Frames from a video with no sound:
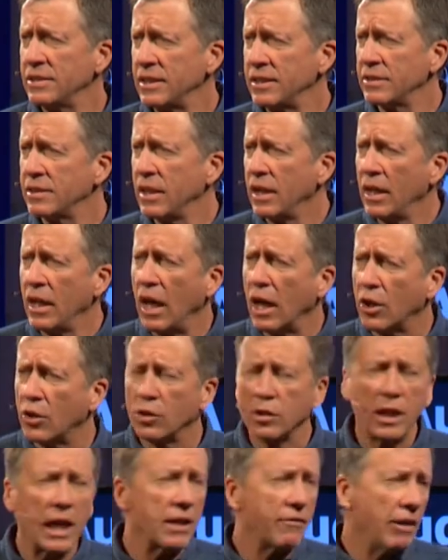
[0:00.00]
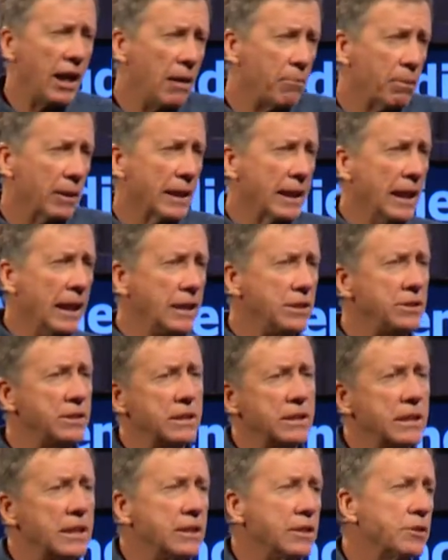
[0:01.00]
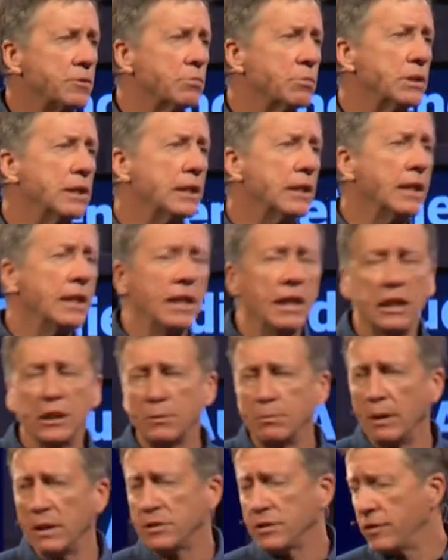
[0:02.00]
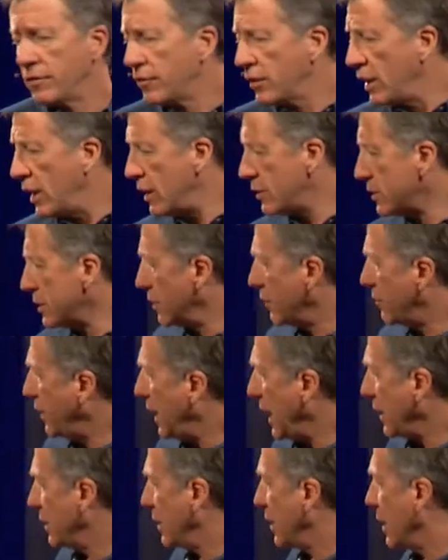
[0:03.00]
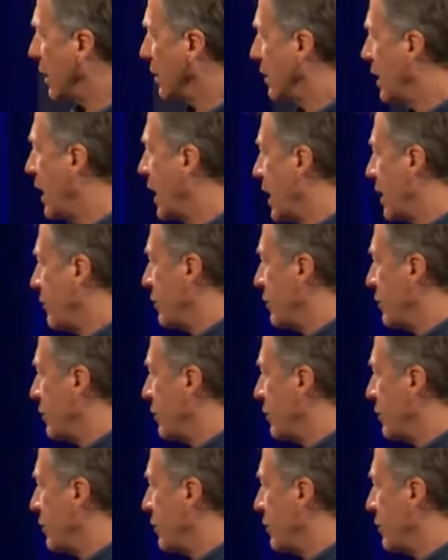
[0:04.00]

has a lot of application in this book, especially for us, and the fact that a lot of